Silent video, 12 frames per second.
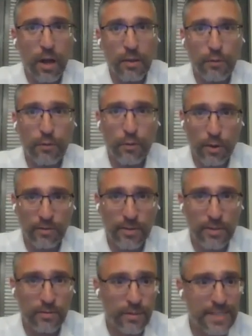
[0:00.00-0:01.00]
on the
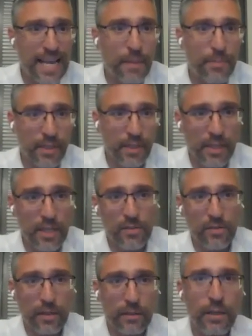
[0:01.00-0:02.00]
forefront of what's happening in
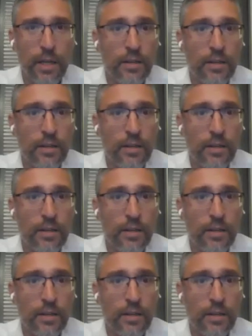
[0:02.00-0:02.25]
Israel.